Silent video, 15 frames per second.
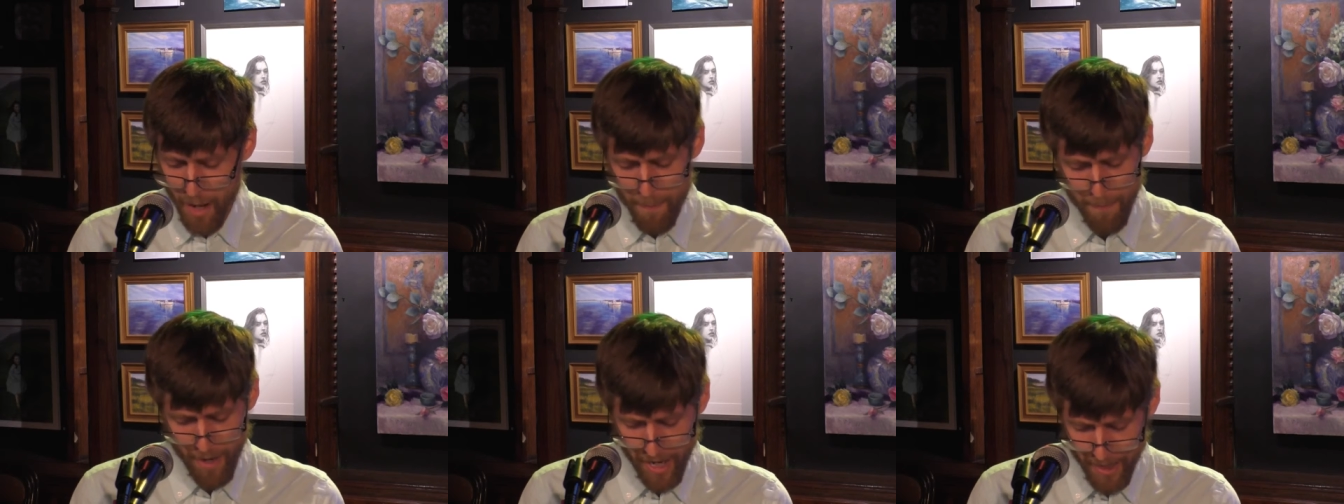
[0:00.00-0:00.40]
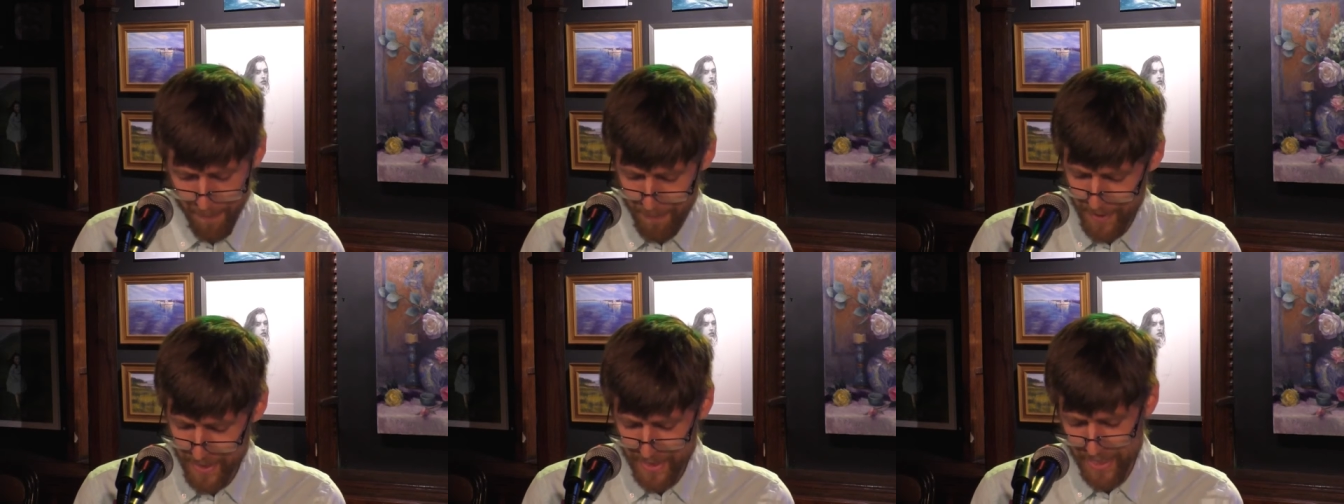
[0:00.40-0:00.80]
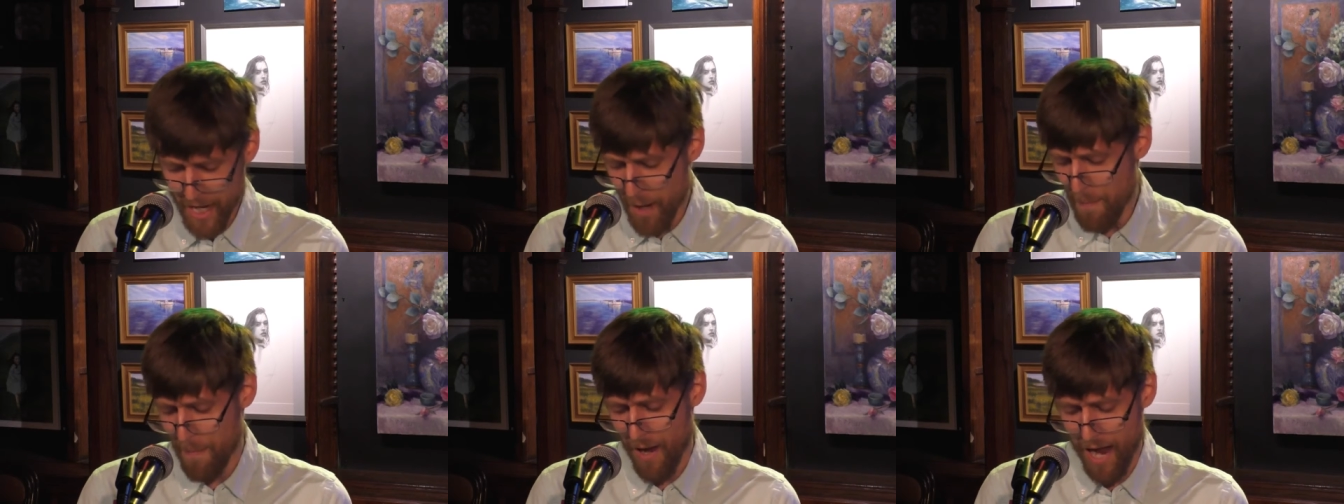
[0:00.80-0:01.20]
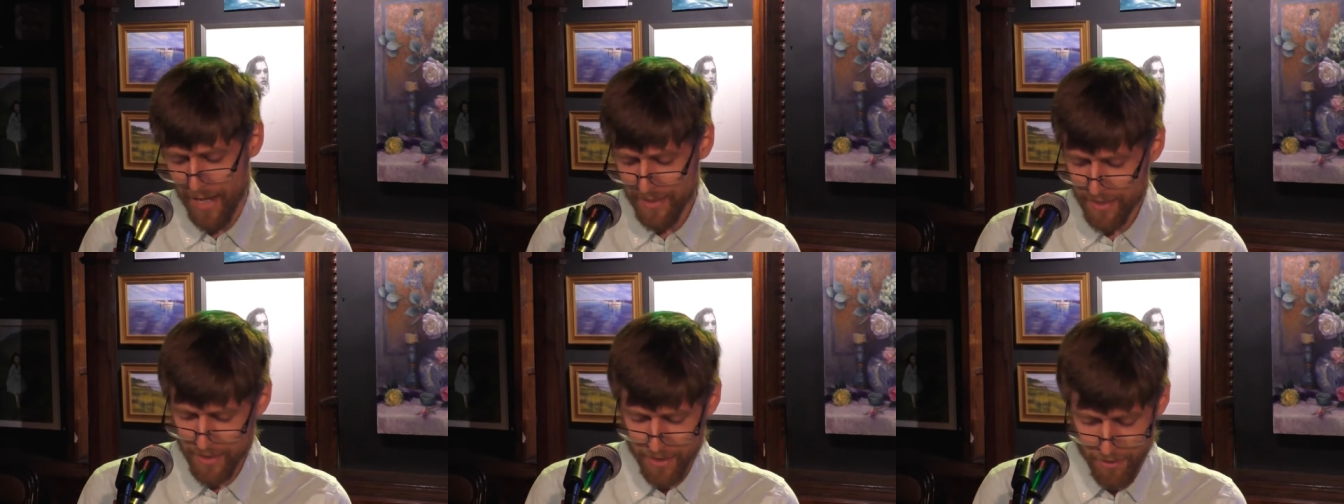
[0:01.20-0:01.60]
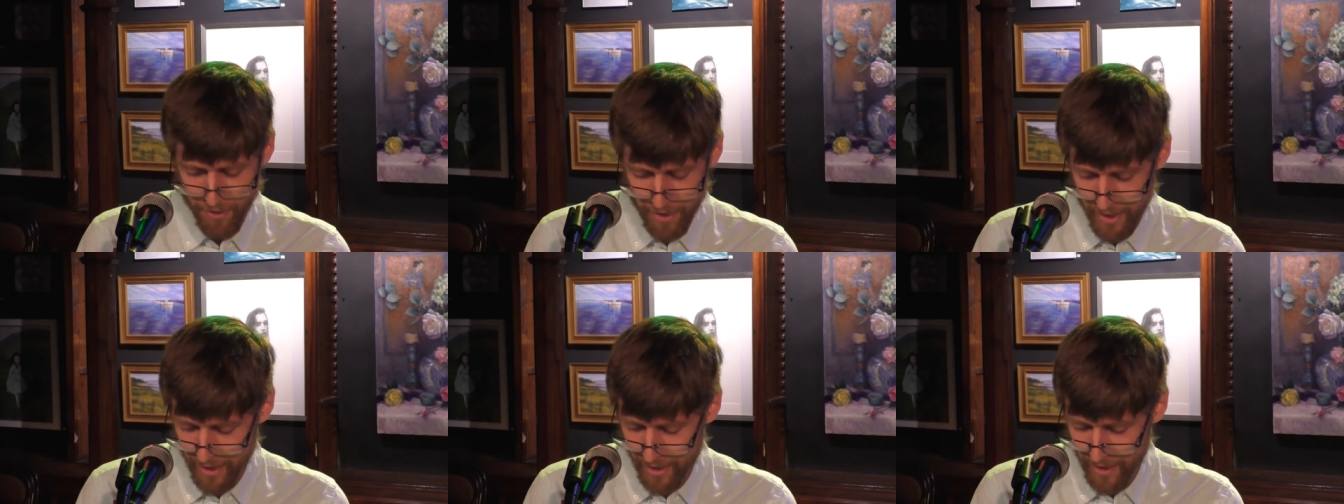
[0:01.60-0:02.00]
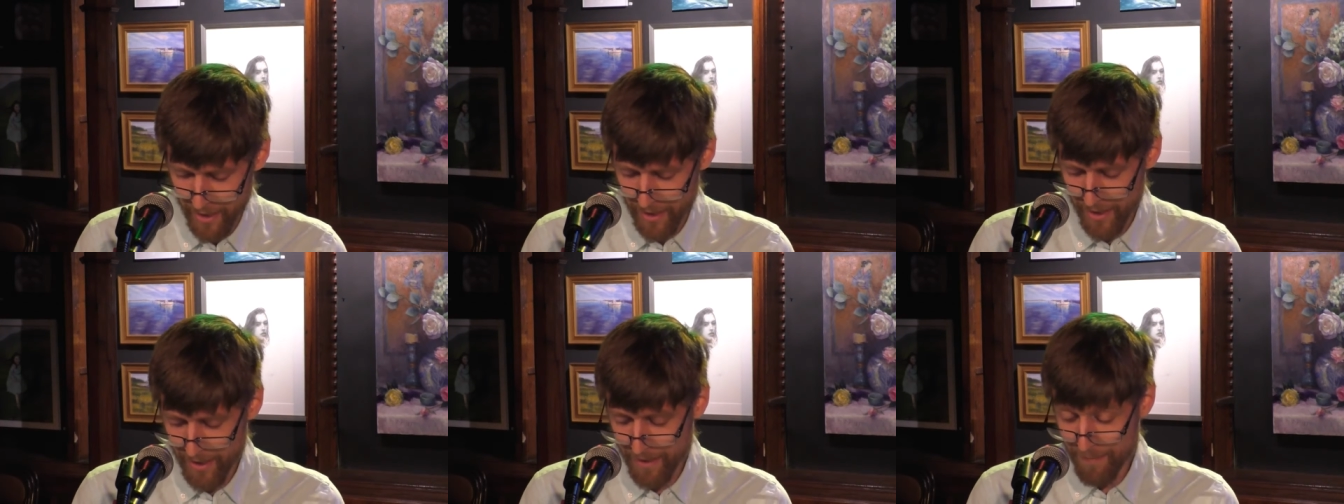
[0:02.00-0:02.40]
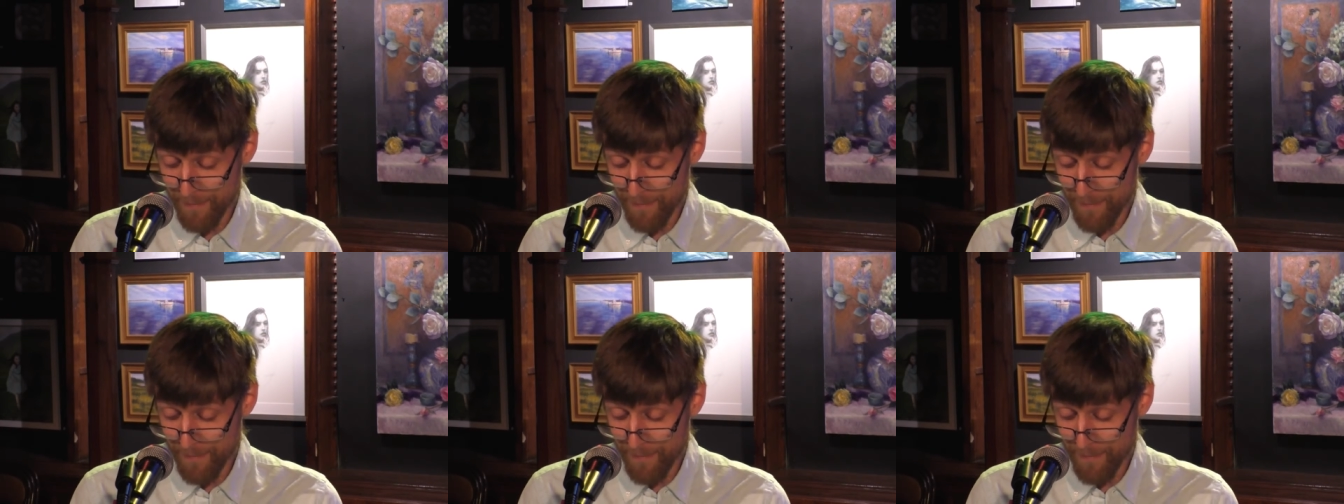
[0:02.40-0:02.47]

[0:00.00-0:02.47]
pipes, pots cooking,